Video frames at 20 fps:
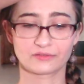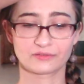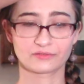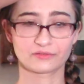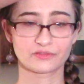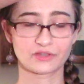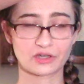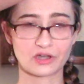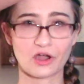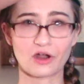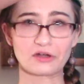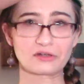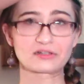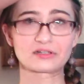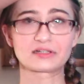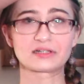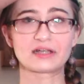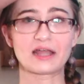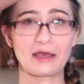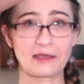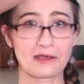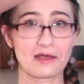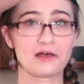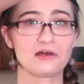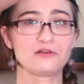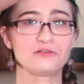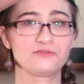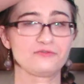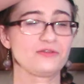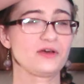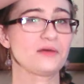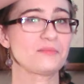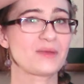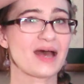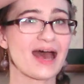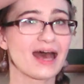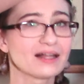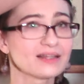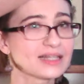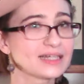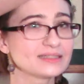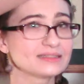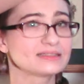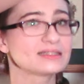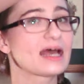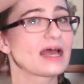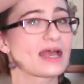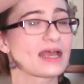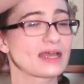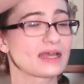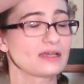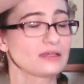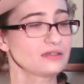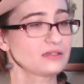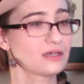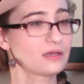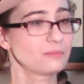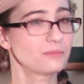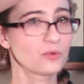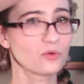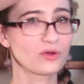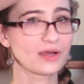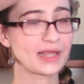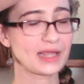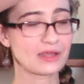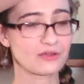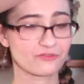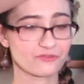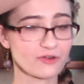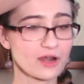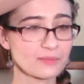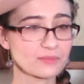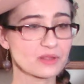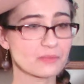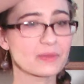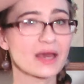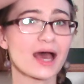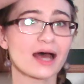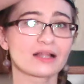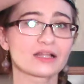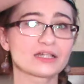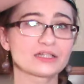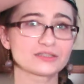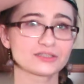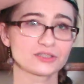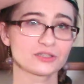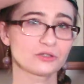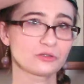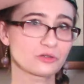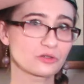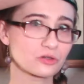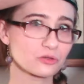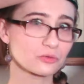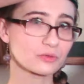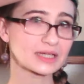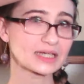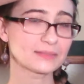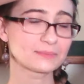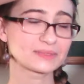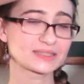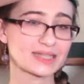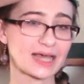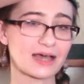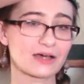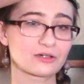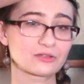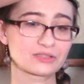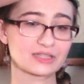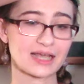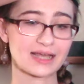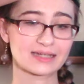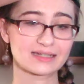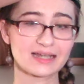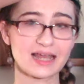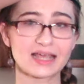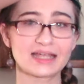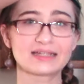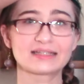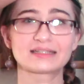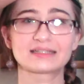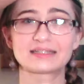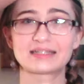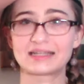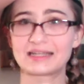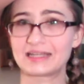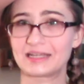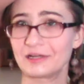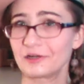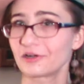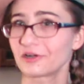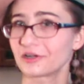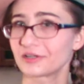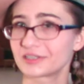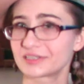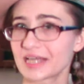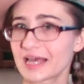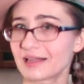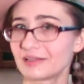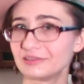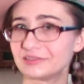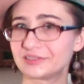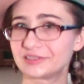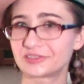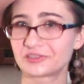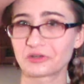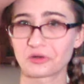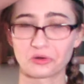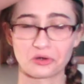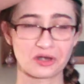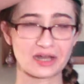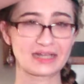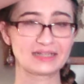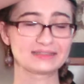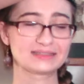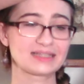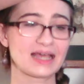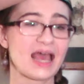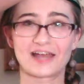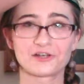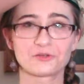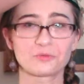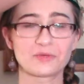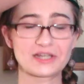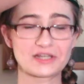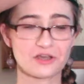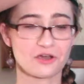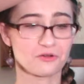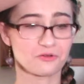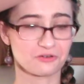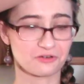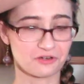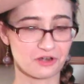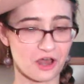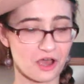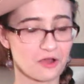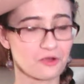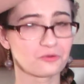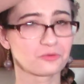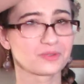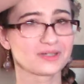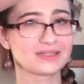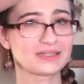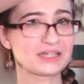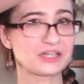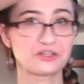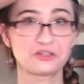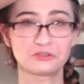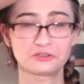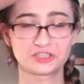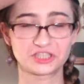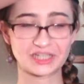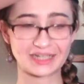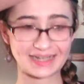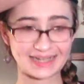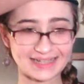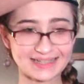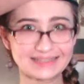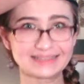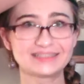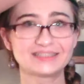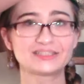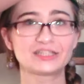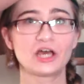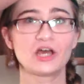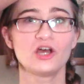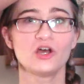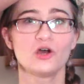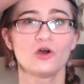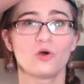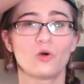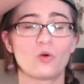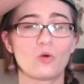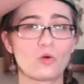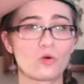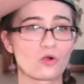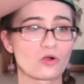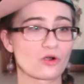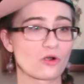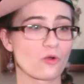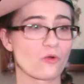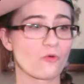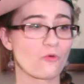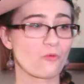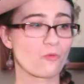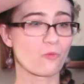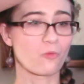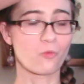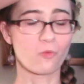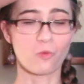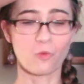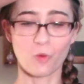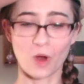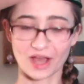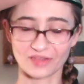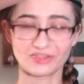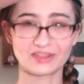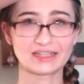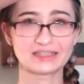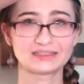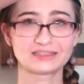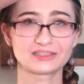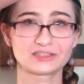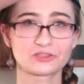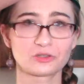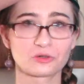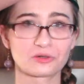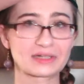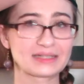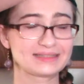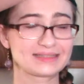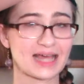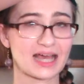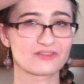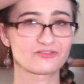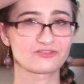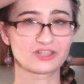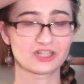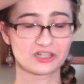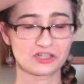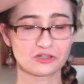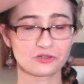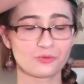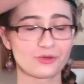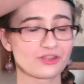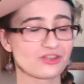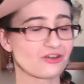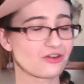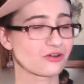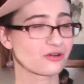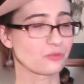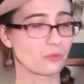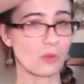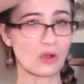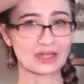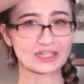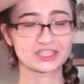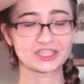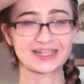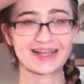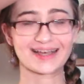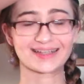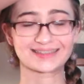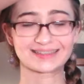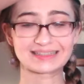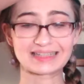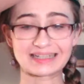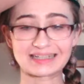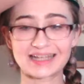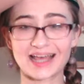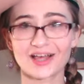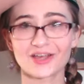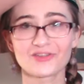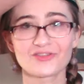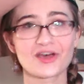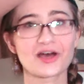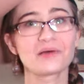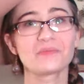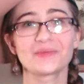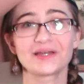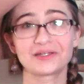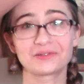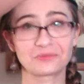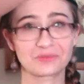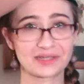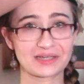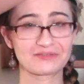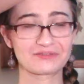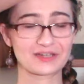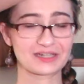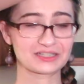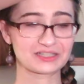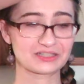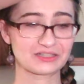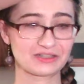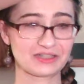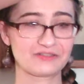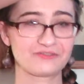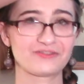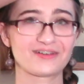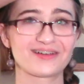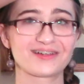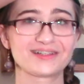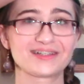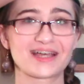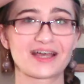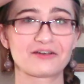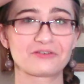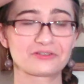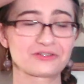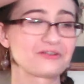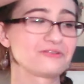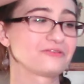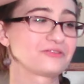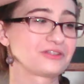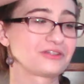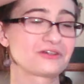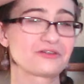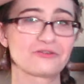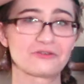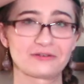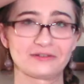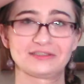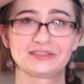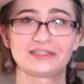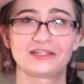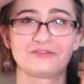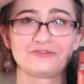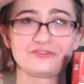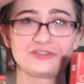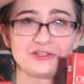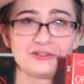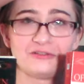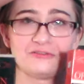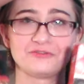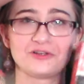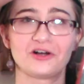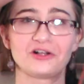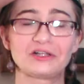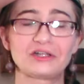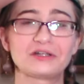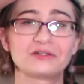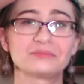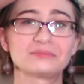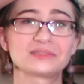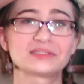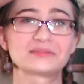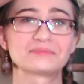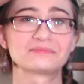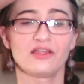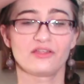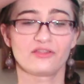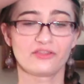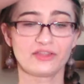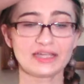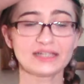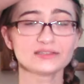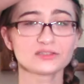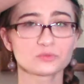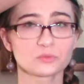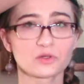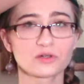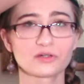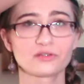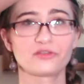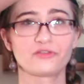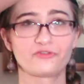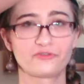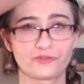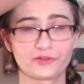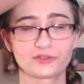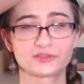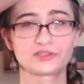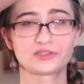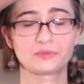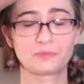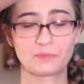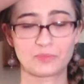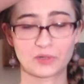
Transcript: the garden of a palace and a boy from the palace who creeps out at night to hear her tell stories. And we don't know really who she is or what these stories have to do with her and why she has to tell them, and we eventually find out over the course of two volumes. These were the first